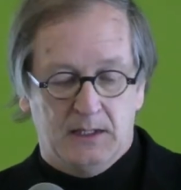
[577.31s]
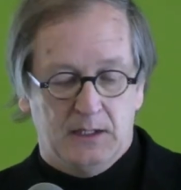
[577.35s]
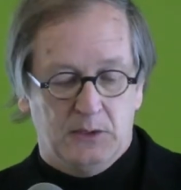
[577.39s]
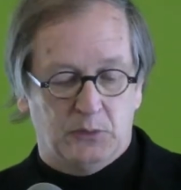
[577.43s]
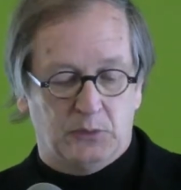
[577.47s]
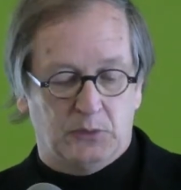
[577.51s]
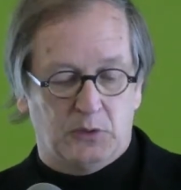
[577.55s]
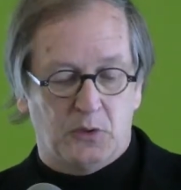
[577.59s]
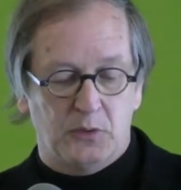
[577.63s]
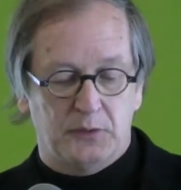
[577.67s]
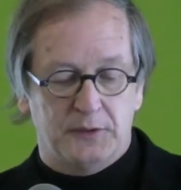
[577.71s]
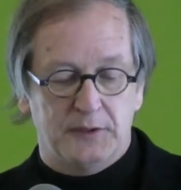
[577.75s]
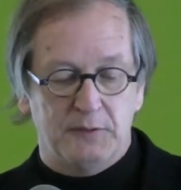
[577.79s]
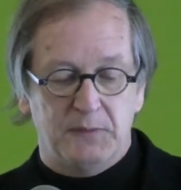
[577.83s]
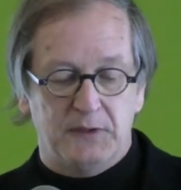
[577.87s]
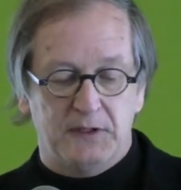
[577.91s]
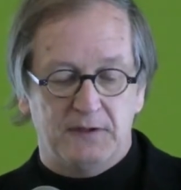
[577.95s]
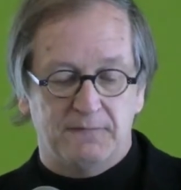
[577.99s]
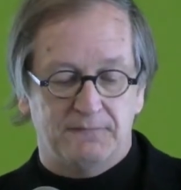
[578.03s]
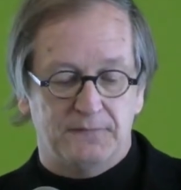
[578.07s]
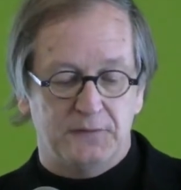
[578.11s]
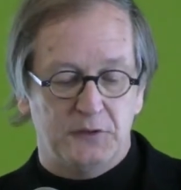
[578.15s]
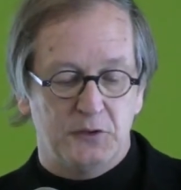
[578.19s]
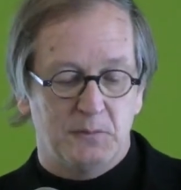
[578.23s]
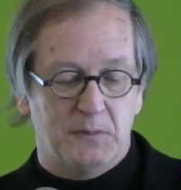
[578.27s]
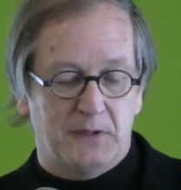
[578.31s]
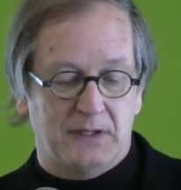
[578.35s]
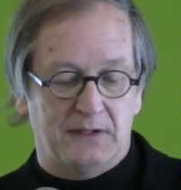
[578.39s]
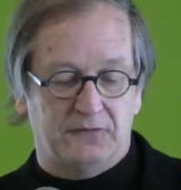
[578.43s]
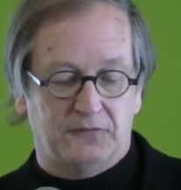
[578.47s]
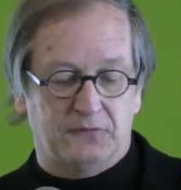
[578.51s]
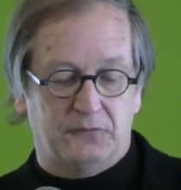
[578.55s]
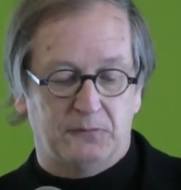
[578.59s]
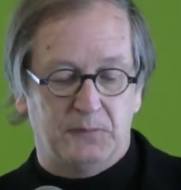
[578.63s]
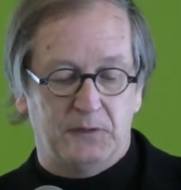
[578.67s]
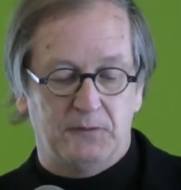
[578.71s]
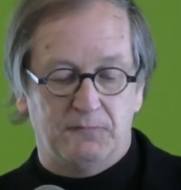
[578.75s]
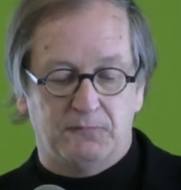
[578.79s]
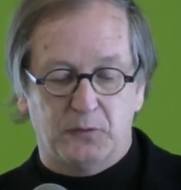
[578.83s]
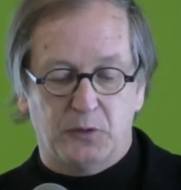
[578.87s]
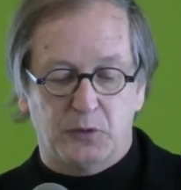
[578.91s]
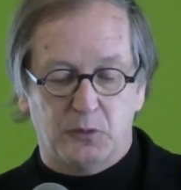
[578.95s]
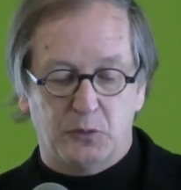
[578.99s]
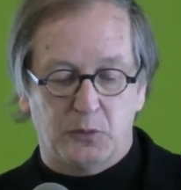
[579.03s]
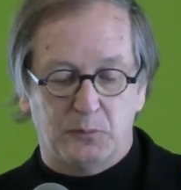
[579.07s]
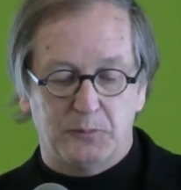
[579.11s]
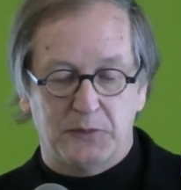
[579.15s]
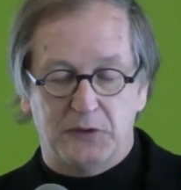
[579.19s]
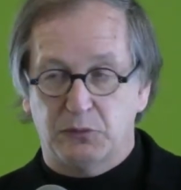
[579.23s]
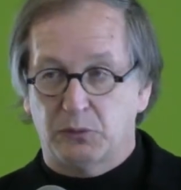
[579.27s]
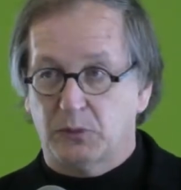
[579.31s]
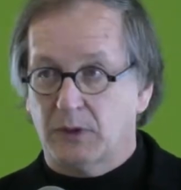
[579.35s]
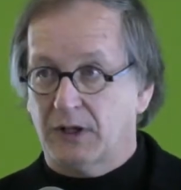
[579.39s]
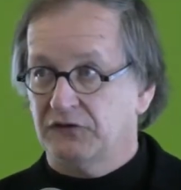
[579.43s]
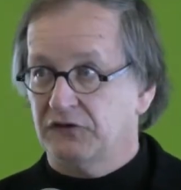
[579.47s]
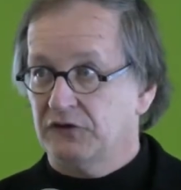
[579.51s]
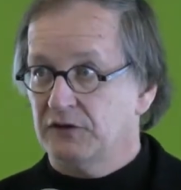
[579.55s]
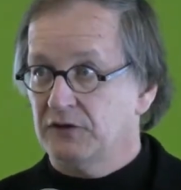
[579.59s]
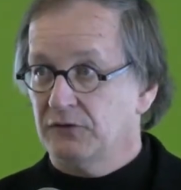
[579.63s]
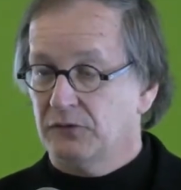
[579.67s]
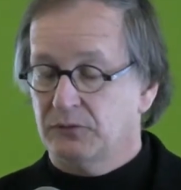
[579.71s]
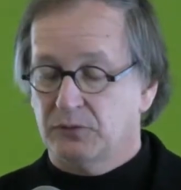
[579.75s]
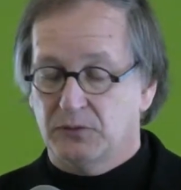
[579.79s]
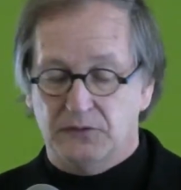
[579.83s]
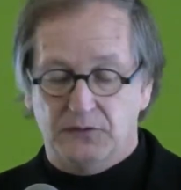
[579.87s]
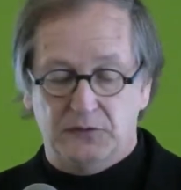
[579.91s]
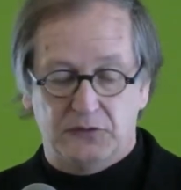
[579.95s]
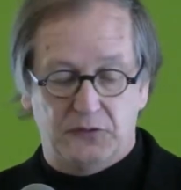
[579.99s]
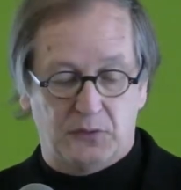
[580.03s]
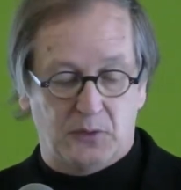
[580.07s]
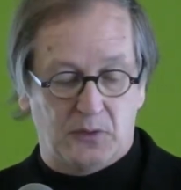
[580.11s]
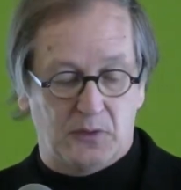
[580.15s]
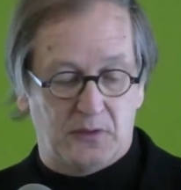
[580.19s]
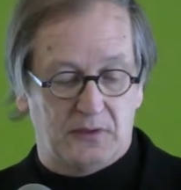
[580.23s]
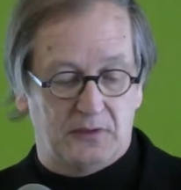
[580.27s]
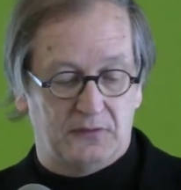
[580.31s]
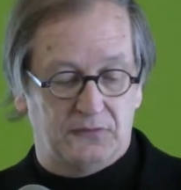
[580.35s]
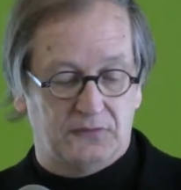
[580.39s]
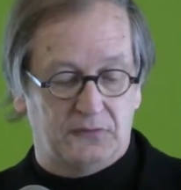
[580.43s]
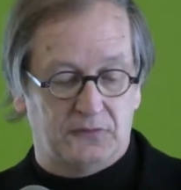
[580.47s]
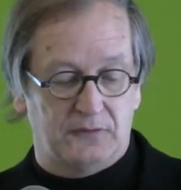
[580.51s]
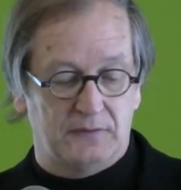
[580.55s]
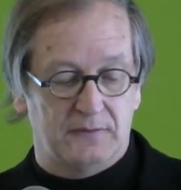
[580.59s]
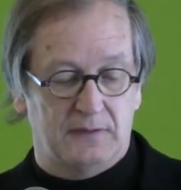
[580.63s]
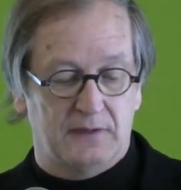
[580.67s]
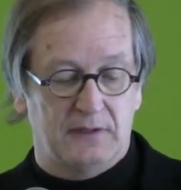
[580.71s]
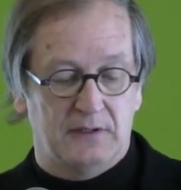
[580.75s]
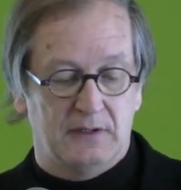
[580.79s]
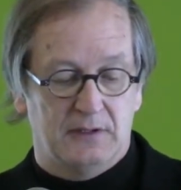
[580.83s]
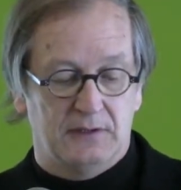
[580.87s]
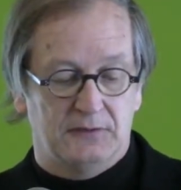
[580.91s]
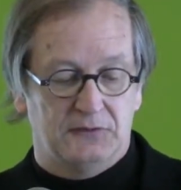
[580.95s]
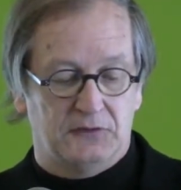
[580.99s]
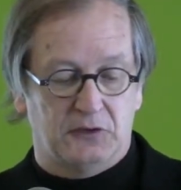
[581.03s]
It will only be a few months before we'll be rushing through the doors